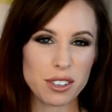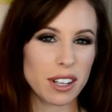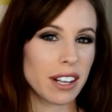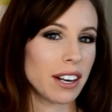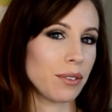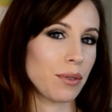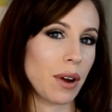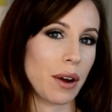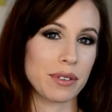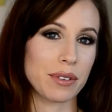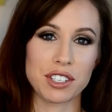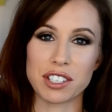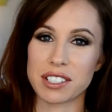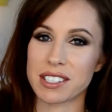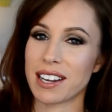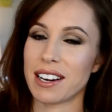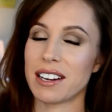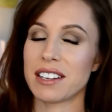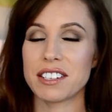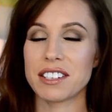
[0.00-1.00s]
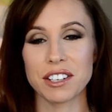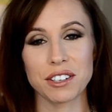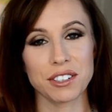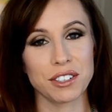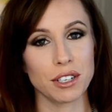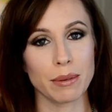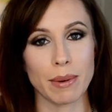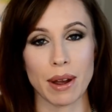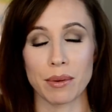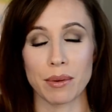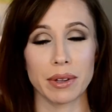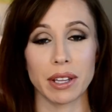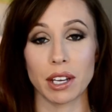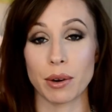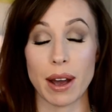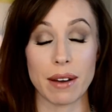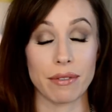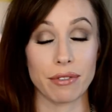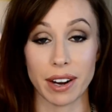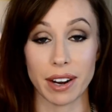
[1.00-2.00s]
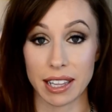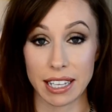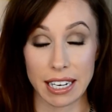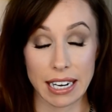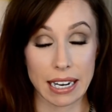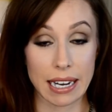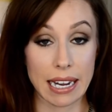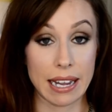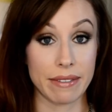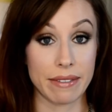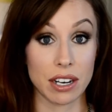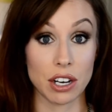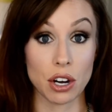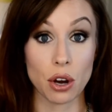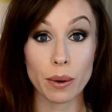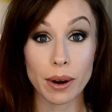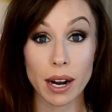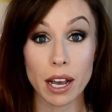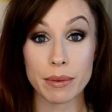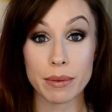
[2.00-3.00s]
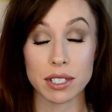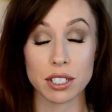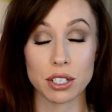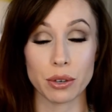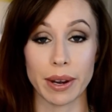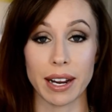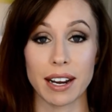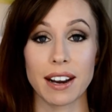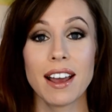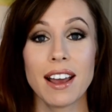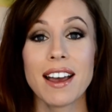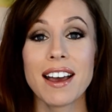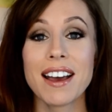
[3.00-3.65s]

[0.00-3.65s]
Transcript: I, I was just getting into YouTube. I really, quite frankly, didn't even know what I was doing.